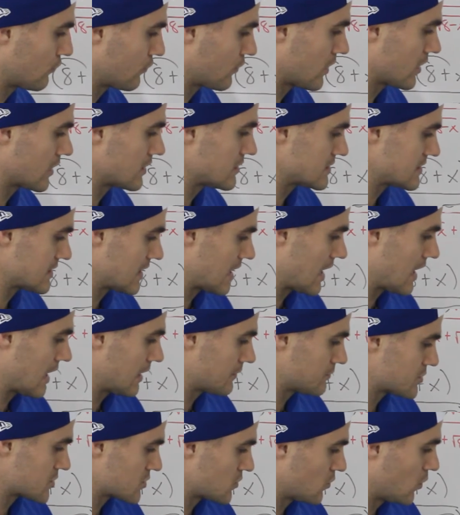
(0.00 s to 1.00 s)
front,
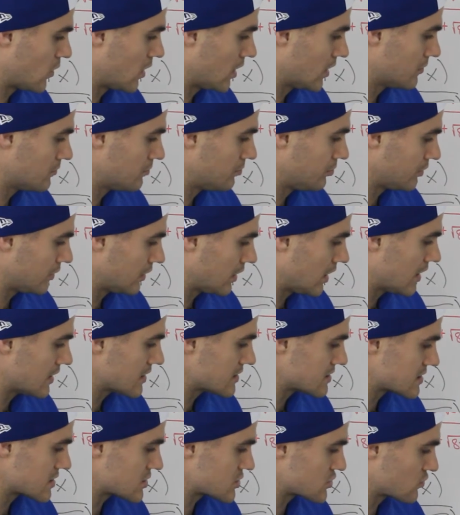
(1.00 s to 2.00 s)
times 1
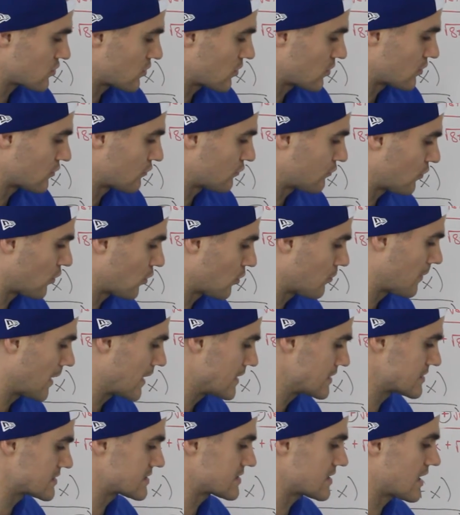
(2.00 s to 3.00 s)
plus the square root of 4
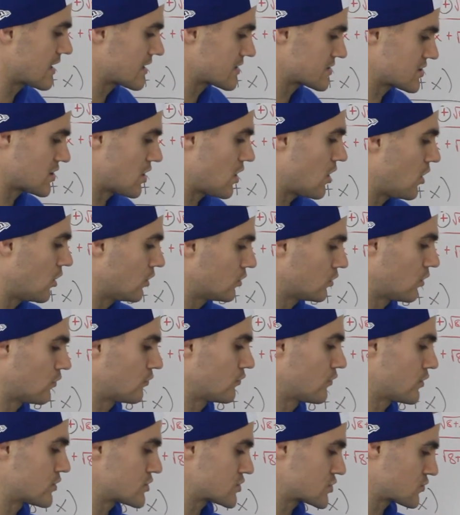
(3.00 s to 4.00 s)
minus x all
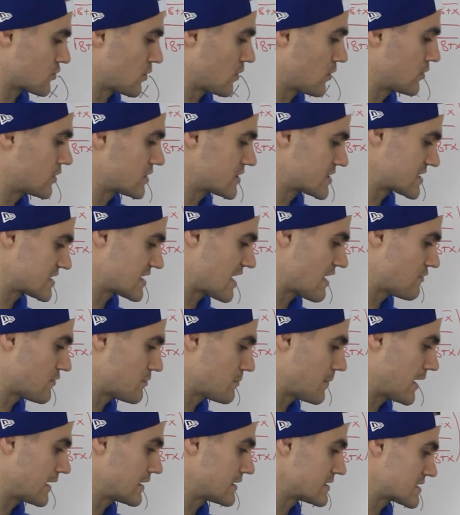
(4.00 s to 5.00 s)
over the square root of
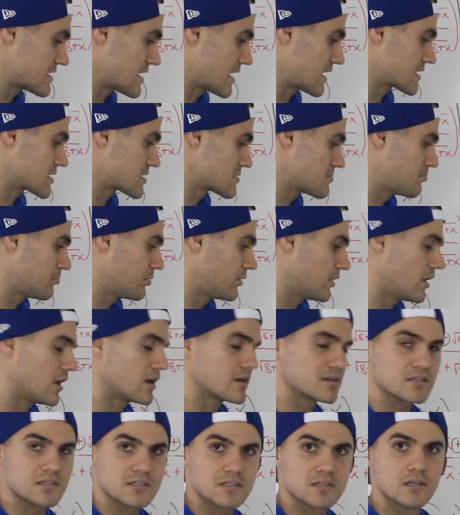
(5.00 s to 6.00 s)
7 minus x
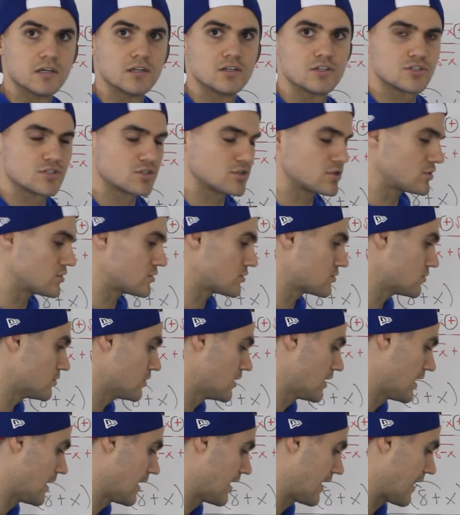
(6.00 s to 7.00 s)
plus
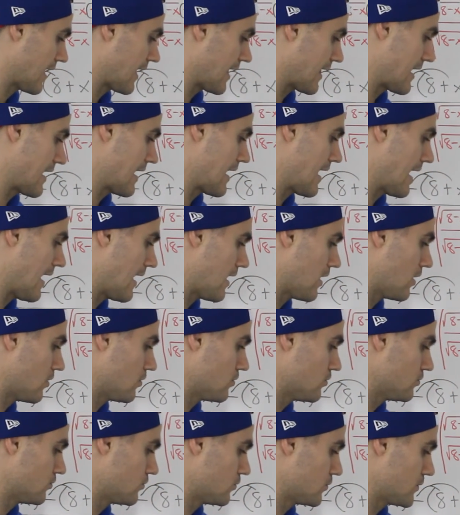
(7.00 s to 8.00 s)
2. And
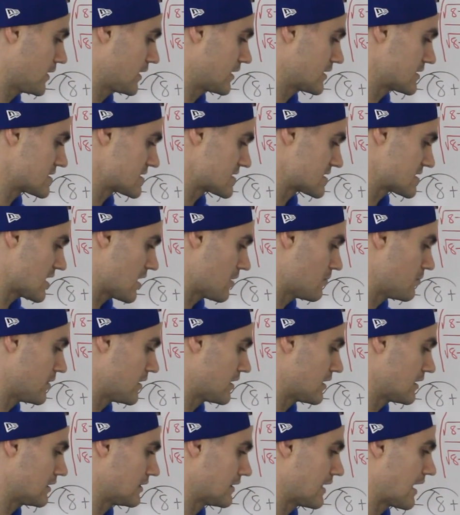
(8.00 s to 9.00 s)
now we can sub
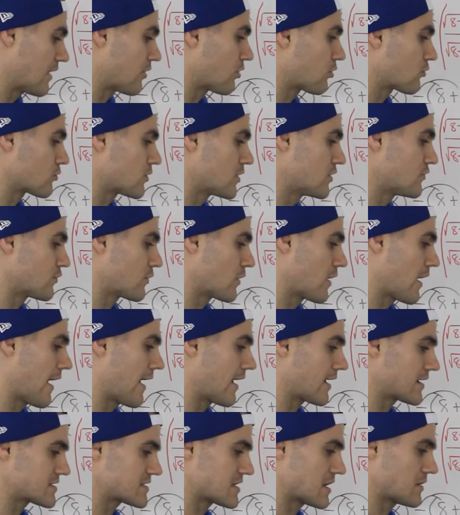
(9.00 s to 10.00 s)
in that 3 for
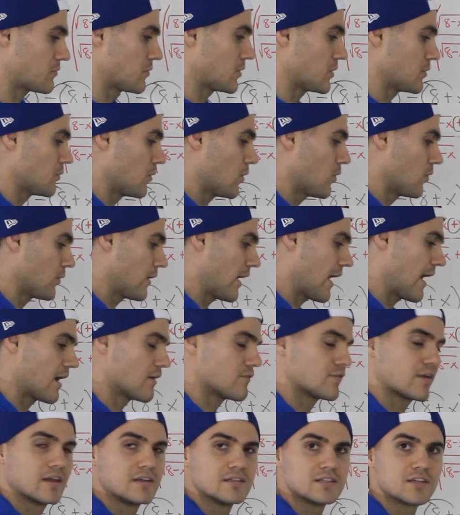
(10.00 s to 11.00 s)
x and we won't
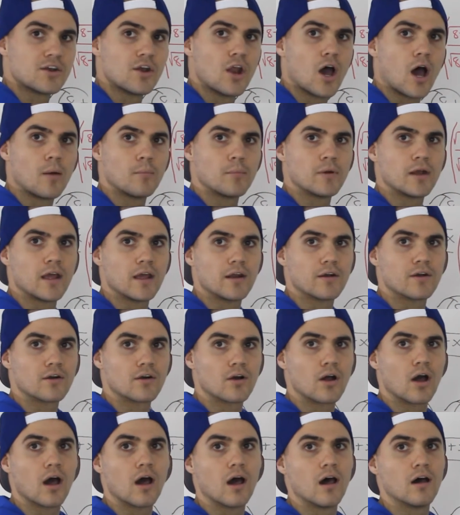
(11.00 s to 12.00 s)
have a
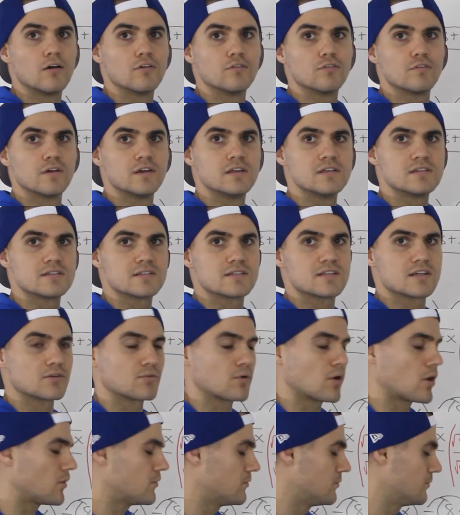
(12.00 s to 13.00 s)
denominator of
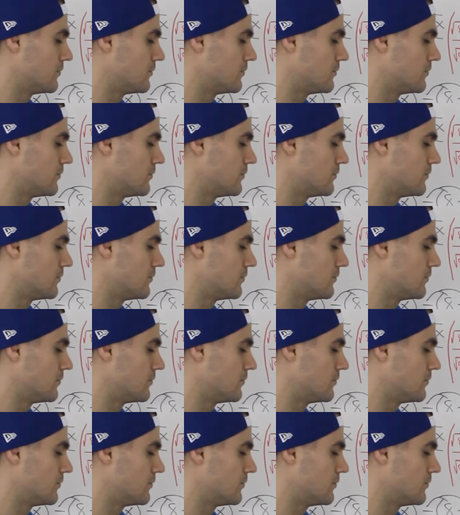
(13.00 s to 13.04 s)
0.